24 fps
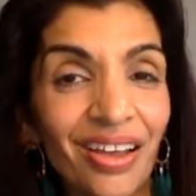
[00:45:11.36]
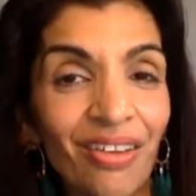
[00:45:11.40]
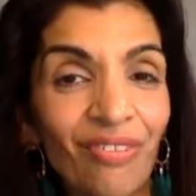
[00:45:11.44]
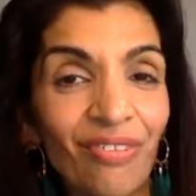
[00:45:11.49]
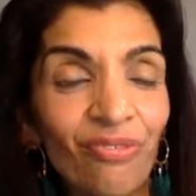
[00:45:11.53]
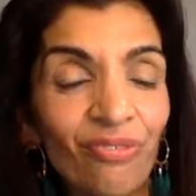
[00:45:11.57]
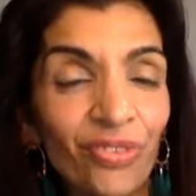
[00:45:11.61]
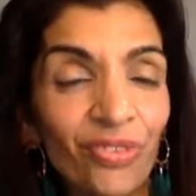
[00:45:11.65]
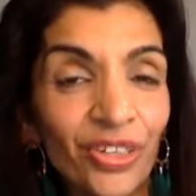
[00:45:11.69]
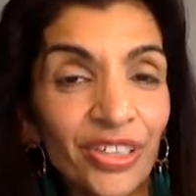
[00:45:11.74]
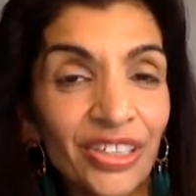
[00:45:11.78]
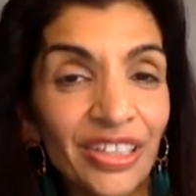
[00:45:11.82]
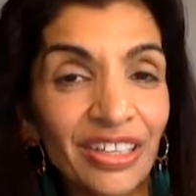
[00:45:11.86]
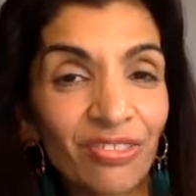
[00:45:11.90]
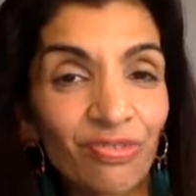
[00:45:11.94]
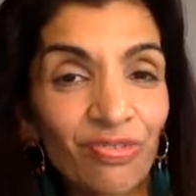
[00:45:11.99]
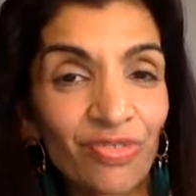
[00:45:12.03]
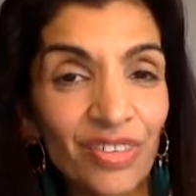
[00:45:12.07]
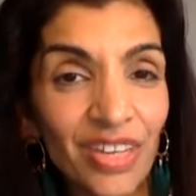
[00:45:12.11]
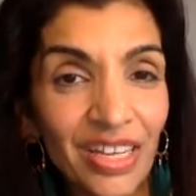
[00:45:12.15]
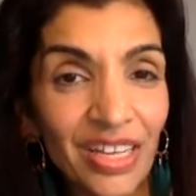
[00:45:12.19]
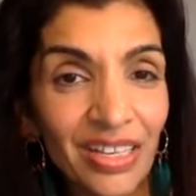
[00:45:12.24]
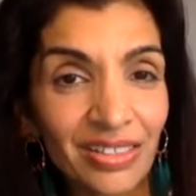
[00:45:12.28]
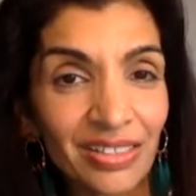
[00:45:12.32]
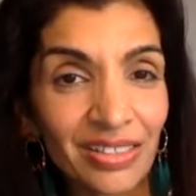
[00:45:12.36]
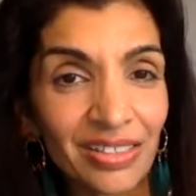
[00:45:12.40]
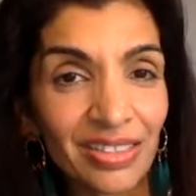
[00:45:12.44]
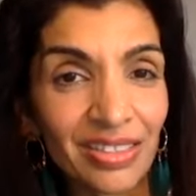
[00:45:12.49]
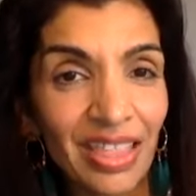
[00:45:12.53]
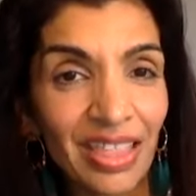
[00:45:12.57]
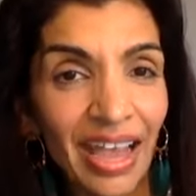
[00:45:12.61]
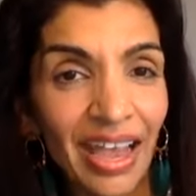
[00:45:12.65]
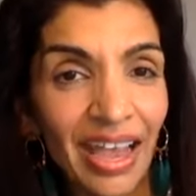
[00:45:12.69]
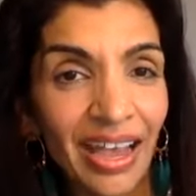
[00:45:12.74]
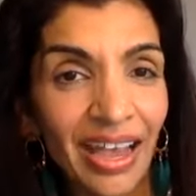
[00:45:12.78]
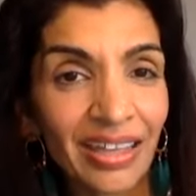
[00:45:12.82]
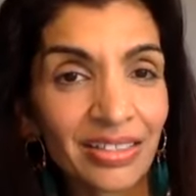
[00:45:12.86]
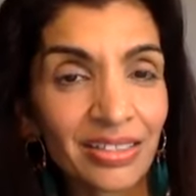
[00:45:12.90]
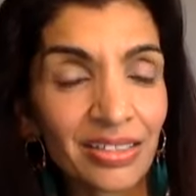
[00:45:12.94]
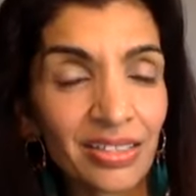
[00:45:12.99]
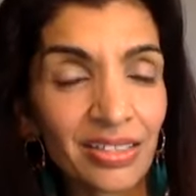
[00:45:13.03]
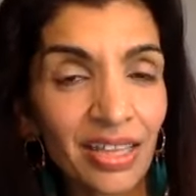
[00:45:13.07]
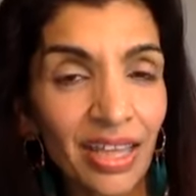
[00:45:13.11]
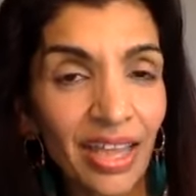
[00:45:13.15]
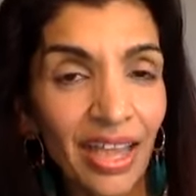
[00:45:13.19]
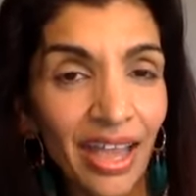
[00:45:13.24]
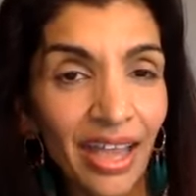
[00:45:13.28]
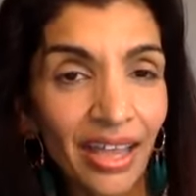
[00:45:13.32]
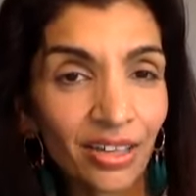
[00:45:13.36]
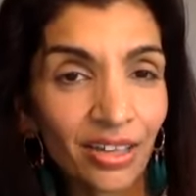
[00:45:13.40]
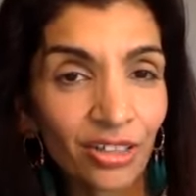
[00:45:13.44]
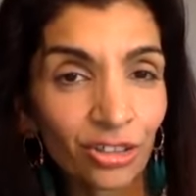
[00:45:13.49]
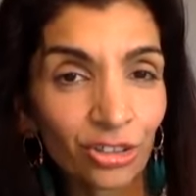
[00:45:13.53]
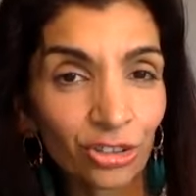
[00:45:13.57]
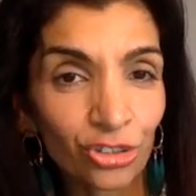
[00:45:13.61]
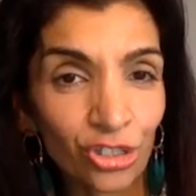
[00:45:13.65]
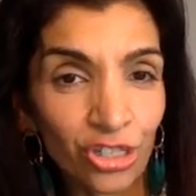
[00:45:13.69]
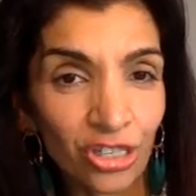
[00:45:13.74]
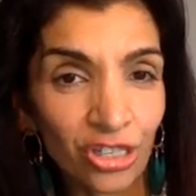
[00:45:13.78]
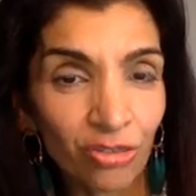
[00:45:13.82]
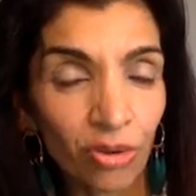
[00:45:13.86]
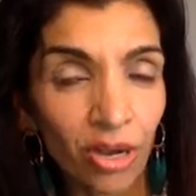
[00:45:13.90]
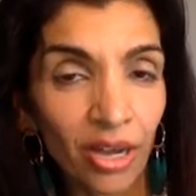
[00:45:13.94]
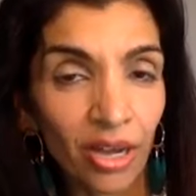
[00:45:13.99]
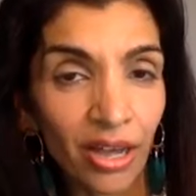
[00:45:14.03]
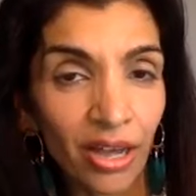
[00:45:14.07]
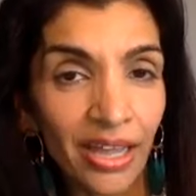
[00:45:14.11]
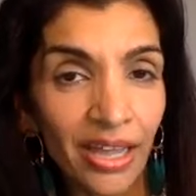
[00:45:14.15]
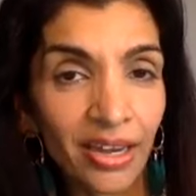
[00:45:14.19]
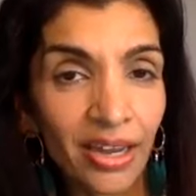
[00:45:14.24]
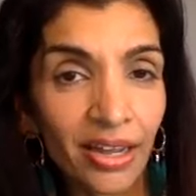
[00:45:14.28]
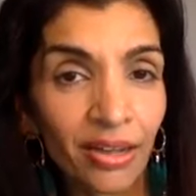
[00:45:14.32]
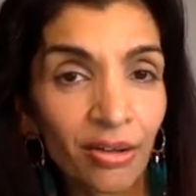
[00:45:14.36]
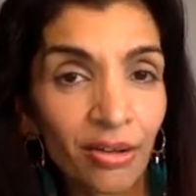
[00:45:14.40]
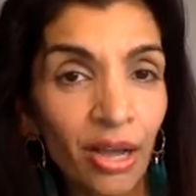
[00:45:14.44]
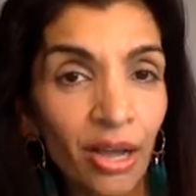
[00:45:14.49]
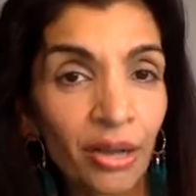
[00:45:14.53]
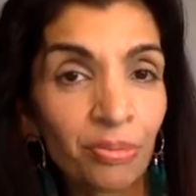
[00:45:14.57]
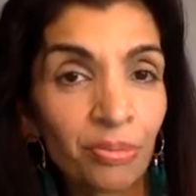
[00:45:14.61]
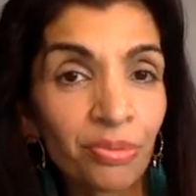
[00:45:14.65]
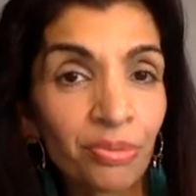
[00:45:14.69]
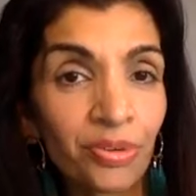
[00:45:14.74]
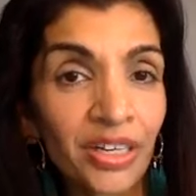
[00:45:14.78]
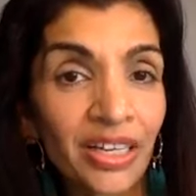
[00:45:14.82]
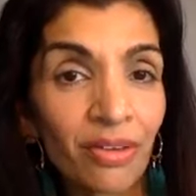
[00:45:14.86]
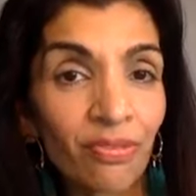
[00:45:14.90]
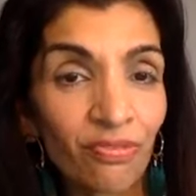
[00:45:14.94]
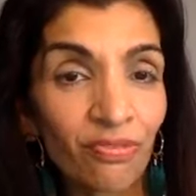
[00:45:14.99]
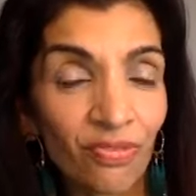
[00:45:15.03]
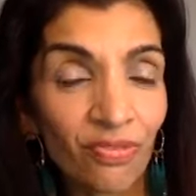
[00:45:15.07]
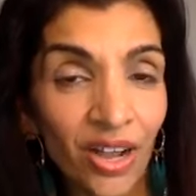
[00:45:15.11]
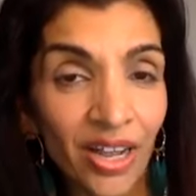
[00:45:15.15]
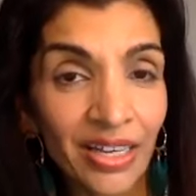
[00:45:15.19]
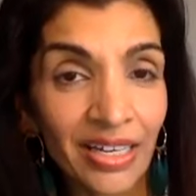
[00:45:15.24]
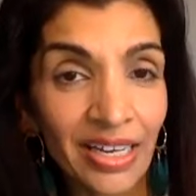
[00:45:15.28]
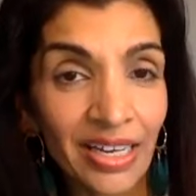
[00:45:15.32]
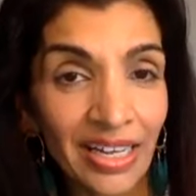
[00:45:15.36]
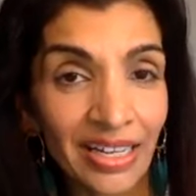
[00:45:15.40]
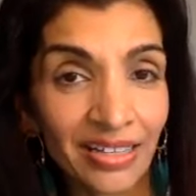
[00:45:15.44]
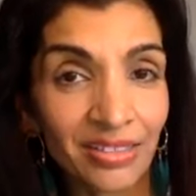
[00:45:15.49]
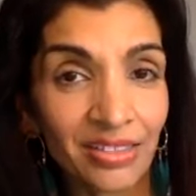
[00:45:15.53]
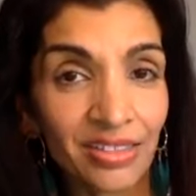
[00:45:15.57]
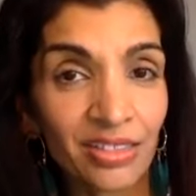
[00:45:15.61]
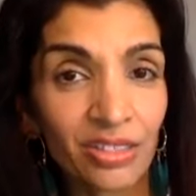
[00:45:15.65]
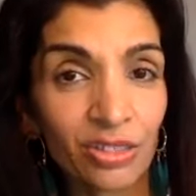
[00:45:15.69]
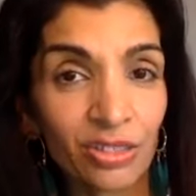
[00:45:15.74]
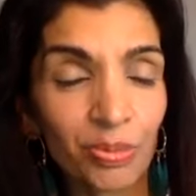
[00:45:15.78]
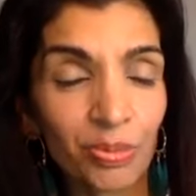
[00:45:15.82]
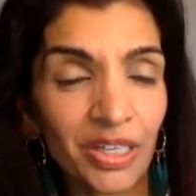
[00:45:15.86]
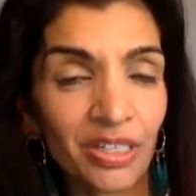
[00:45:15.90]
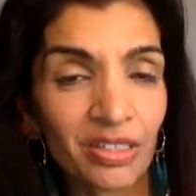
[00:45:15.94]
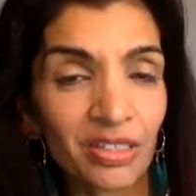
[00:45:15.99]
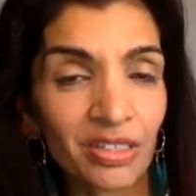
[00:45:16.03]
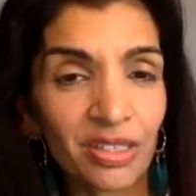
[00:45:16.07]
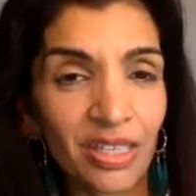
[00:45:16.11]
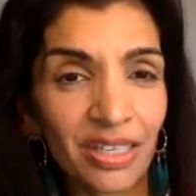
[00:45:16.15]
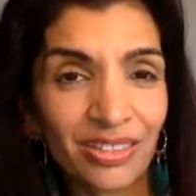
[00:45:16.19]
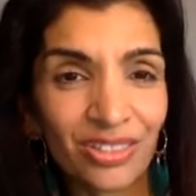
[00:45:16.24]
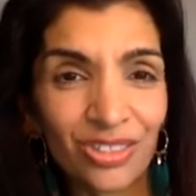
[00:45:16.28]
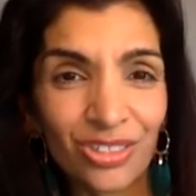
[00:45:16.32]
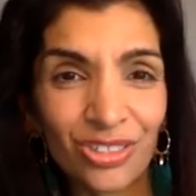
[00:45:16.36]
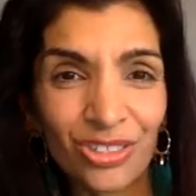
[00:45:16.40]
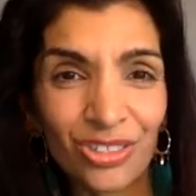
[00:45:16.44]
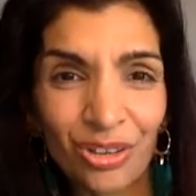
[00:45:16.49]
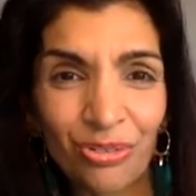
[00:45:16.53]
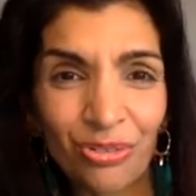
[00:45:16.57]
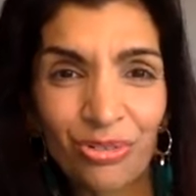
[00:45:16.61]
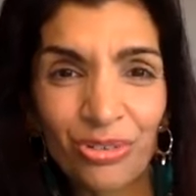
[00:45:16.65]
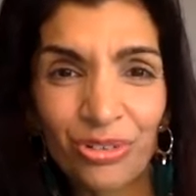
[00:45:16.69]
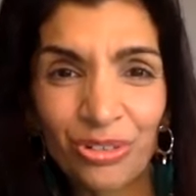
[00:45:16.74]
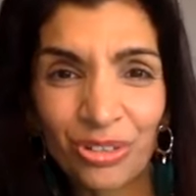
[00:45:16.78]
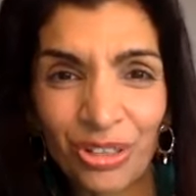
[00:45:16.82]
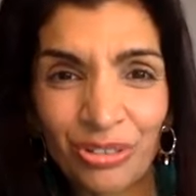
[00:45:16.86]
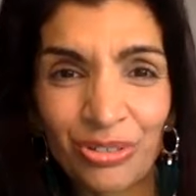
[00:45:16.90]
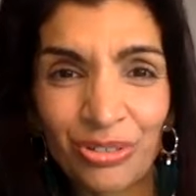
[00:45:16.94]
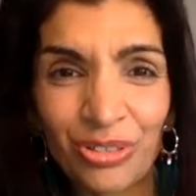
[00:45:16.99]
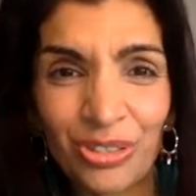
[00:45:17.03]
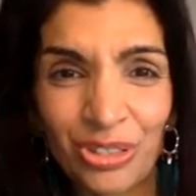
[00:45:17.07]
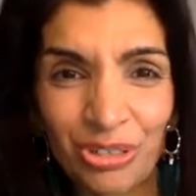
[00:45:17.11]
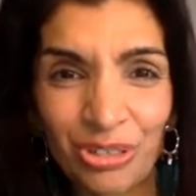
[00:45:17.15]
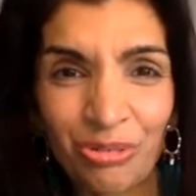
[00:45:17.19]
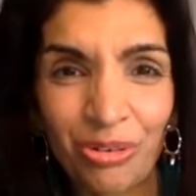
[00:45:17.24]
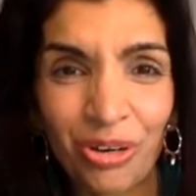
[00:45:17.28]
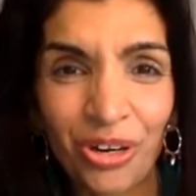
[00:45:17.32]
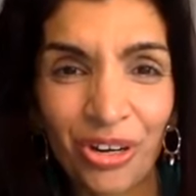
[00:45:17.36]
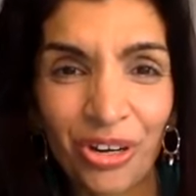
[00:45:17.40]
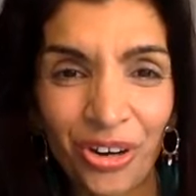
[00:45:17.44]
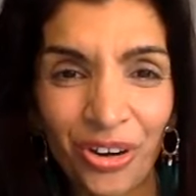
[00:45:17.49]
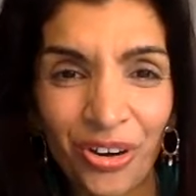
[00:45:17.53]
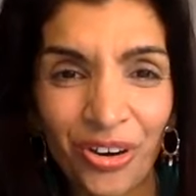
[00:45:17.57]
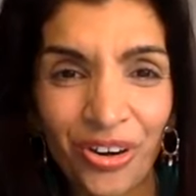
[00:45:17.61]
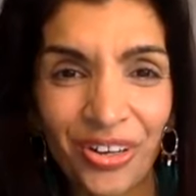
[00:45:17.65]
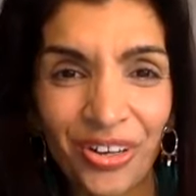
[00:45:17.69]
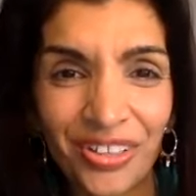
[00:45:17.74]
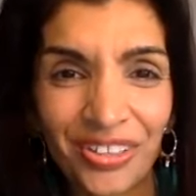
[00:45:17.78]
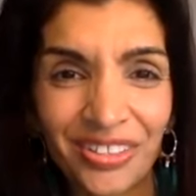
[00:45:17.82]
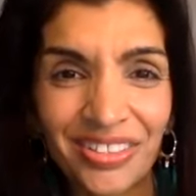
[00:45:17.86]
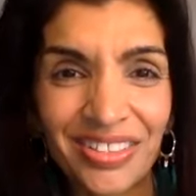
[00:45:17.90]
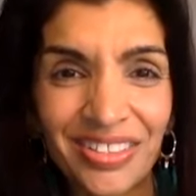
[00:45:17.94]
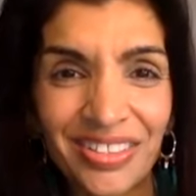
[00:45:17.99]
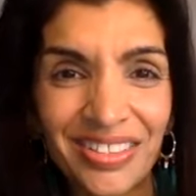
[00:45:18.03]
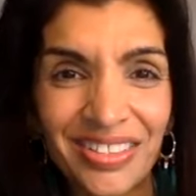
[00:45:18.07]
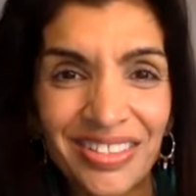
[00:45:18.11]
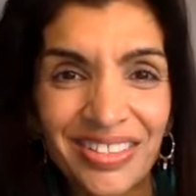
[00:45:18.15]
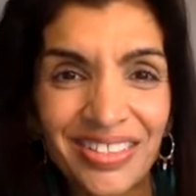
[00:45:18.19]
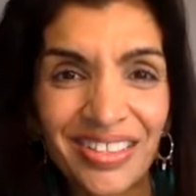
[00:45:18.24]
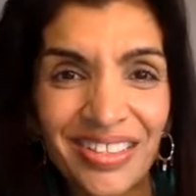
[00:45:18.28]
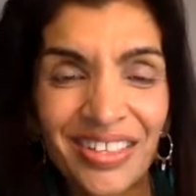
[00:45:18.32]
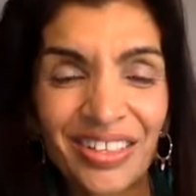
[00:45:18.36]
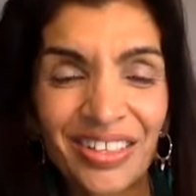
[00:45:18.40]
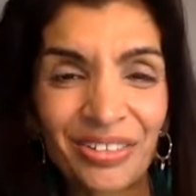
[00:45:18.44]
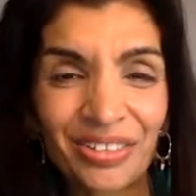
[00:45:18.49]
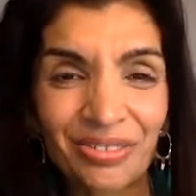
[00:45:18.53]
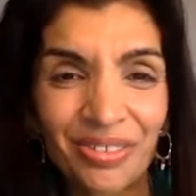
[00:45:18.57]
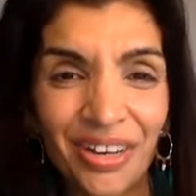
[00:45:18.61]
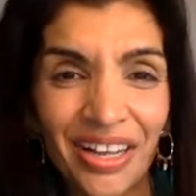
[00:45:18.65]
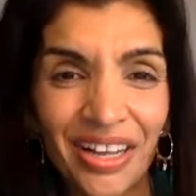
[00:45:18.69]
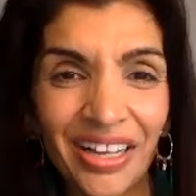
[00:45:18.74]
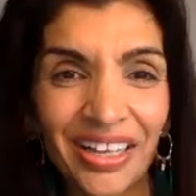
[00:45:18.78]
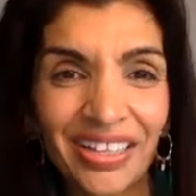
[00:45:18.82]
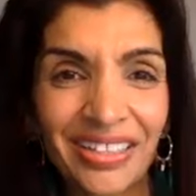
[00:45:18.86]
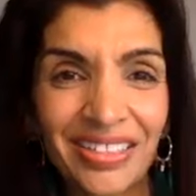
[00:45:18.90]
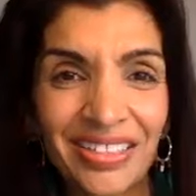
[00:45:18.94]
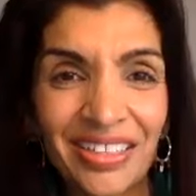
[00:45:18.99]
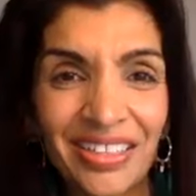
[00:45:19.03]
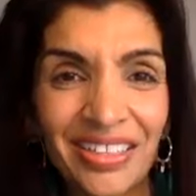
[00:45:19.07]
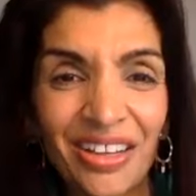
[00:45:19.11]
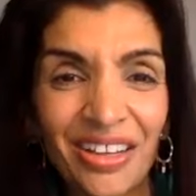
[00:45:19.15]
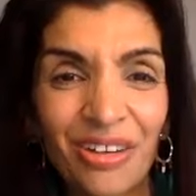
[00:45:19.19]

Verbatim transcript: Forgiveness, that energy. Uh, and I, I bring up finances because it's so close to our hearts, right?